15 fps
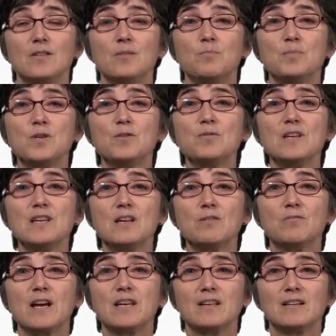The beauty
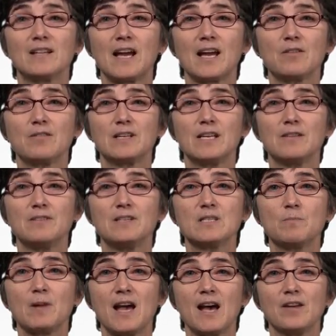and regularity of
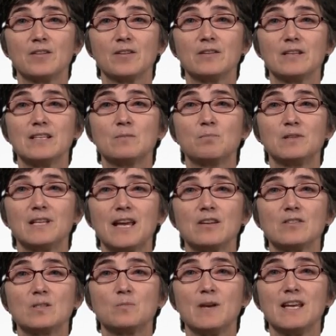this pattern is
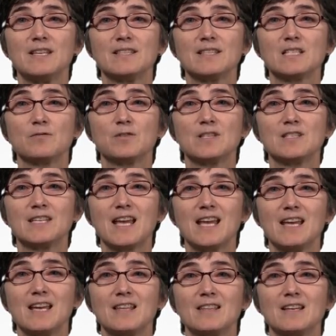Plato's basis for
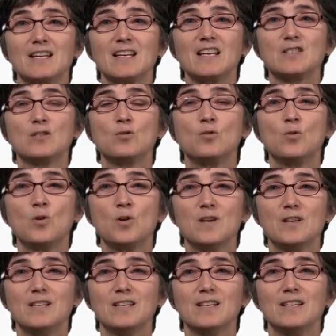saying that it is
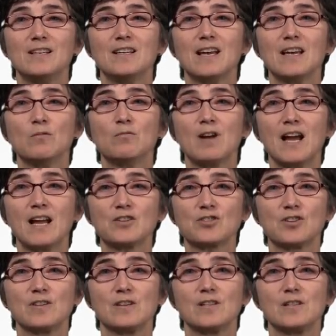good and
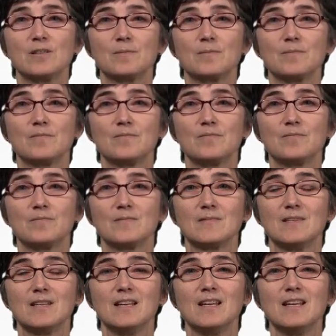rational.
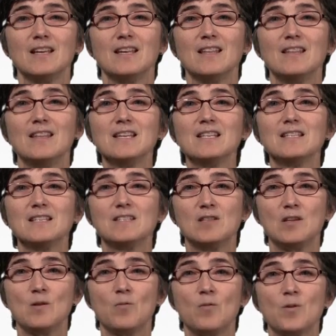This is
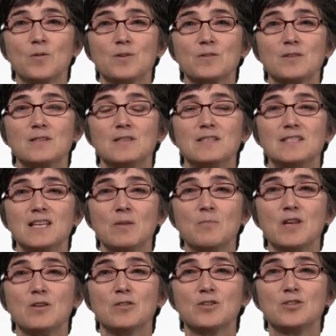the order that the
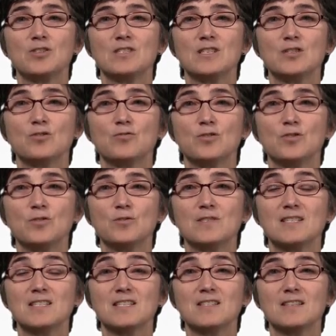demiurge
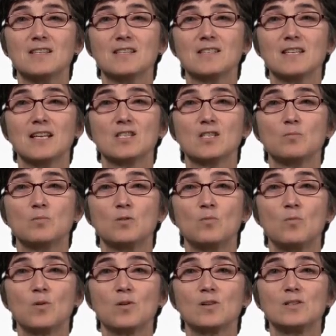introduces into the sensible
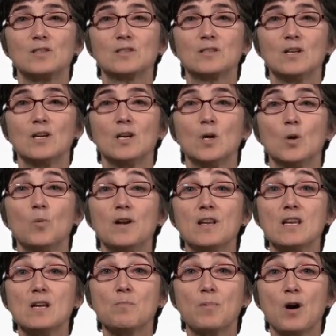world when
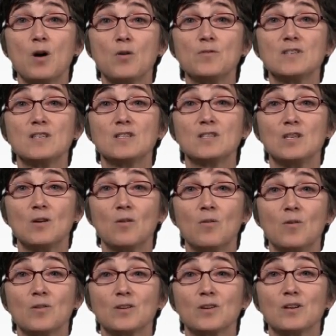he imposes the
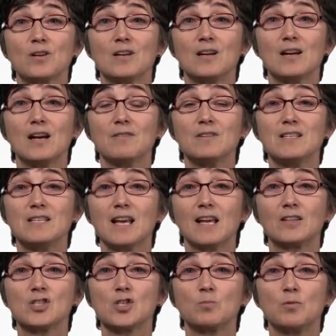order of
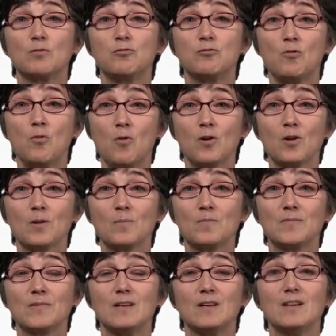intelligible
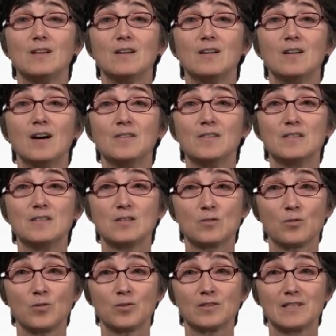form on the
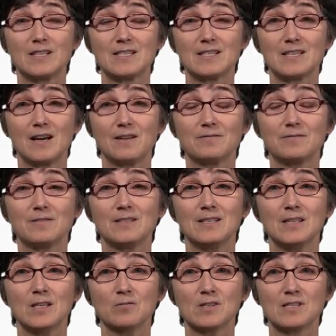disorderly stuff
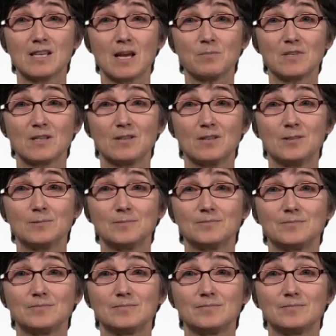in the receptacle.